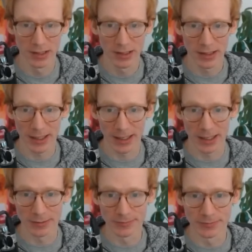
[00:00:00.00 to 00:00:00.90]

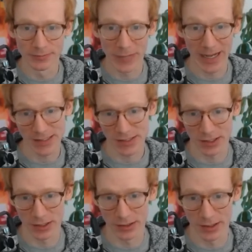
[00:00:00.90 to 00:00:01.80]
and
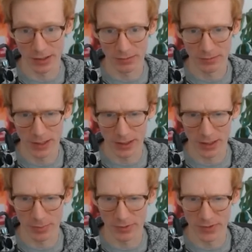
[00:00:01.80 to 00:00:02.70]
Sera and a
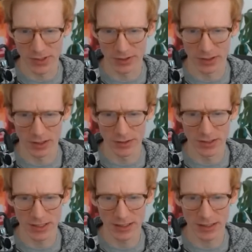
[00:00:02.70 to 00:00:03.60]
couple of these other cards
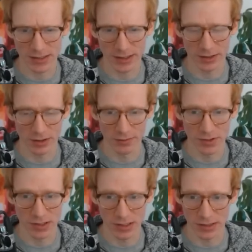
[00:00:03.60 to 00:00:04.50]
did get slight
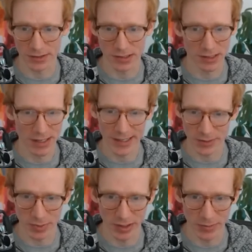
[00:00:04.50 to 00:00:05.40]
nerfs. This list, it hasn't
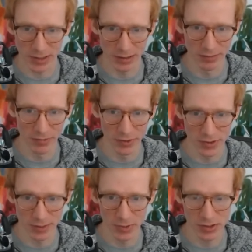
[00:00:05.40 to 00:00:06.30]
been updated for those
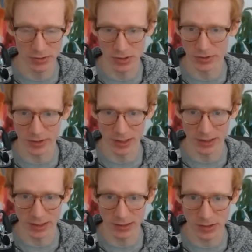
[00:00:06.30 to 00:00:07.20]
numbers, so just looking at
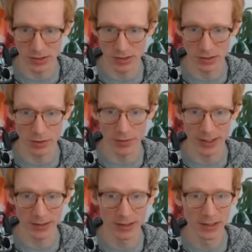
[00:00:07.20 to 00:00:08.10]
that, just know
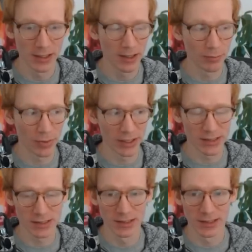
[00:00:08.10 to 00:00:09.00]
that.
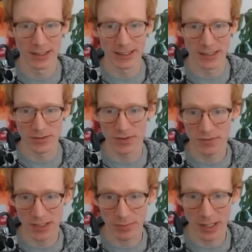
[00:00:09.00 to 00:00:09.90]
But it is
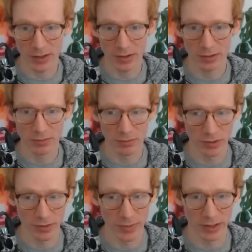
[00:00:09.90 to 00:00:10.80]
15 power,
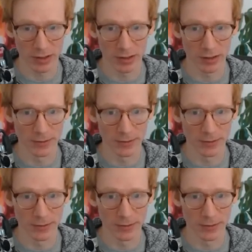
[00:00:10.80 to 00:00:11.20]
really big card.